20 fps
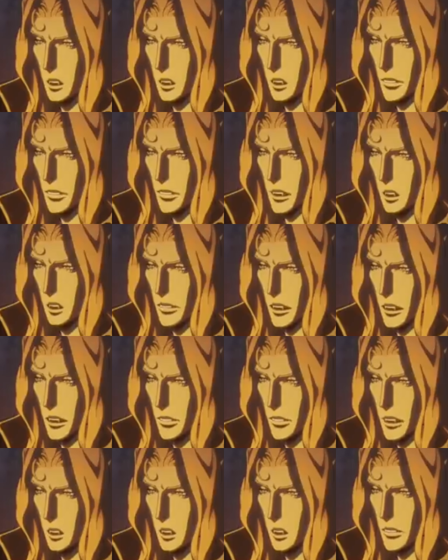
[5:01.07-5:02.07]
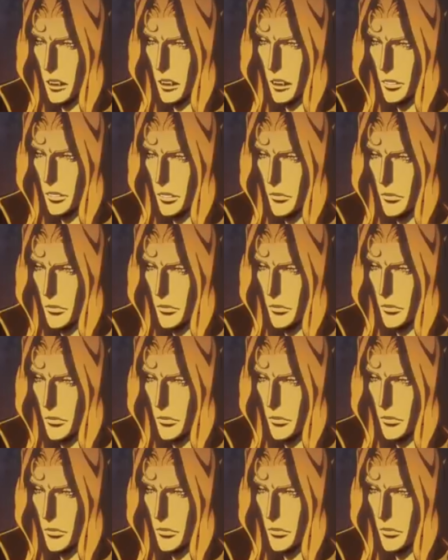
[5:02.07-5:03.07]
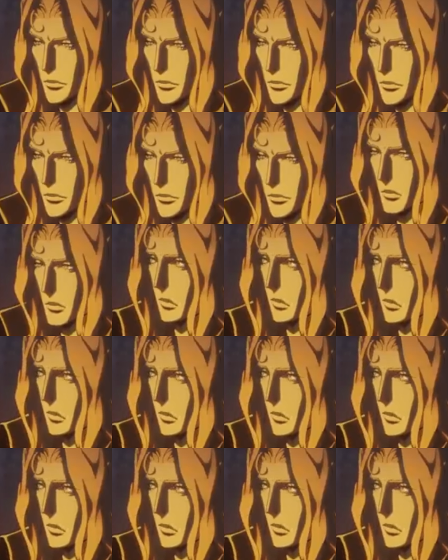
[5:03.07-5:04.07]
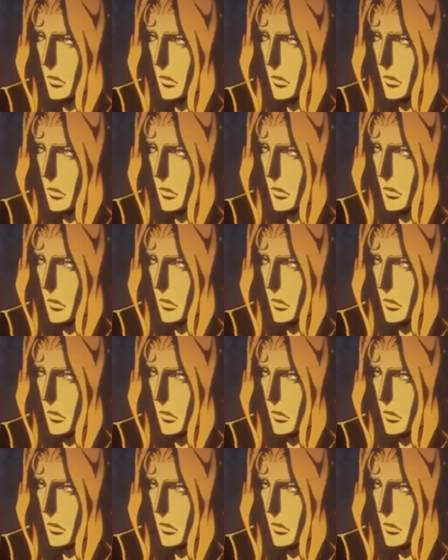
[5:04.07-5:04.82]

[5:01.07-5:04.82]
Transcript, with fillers: of a childhood than you did. And your dad's fucking Dracula.